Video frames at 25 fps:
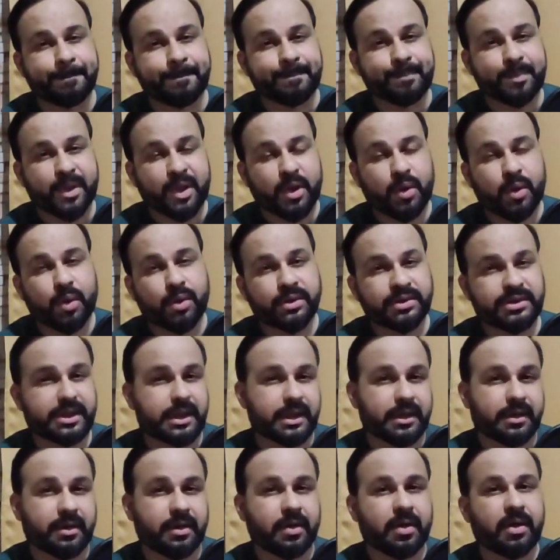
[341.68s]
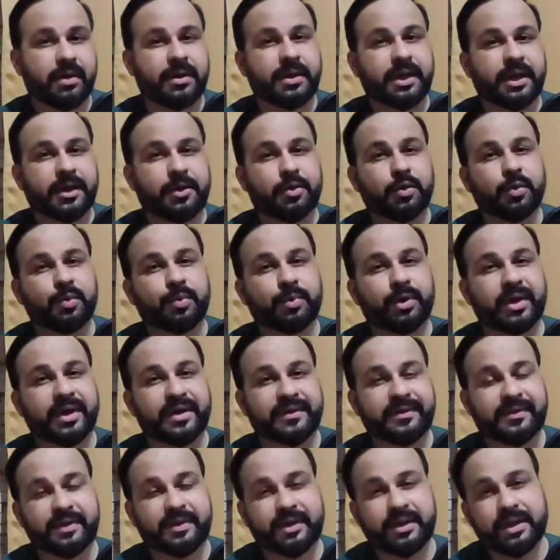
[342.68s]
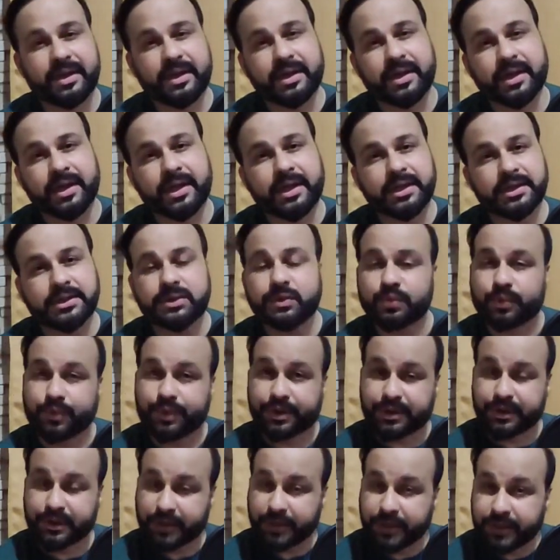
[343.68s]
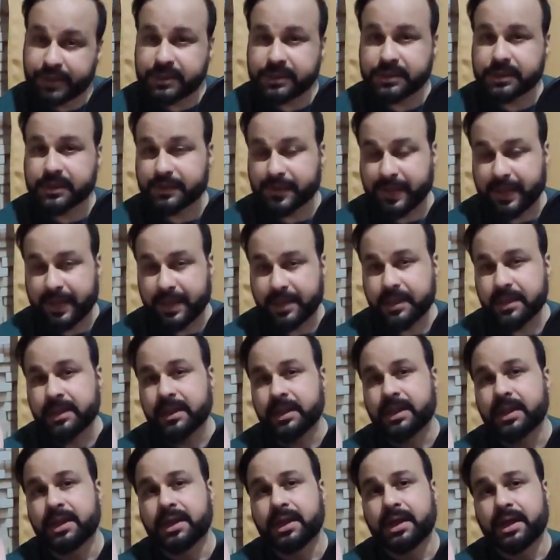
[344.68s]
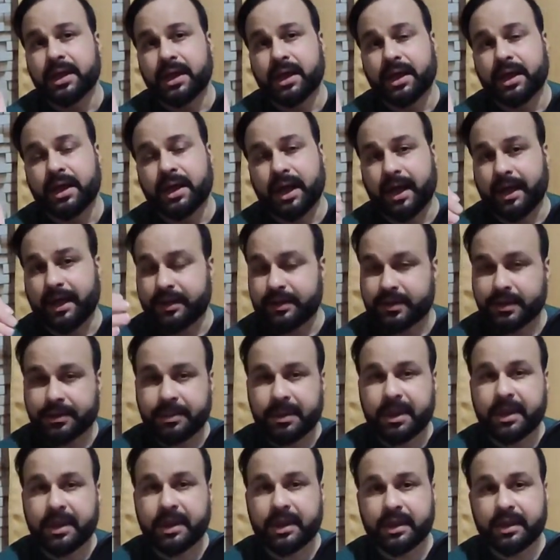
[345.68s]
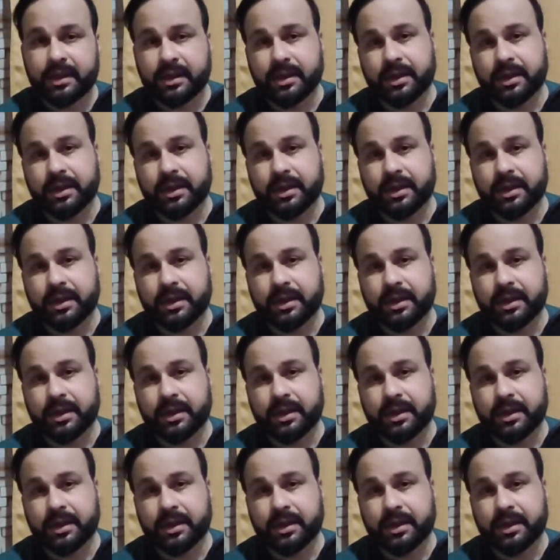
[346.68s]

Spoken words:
cores are clocked at 2.3 gigahertz, which is great, and remaining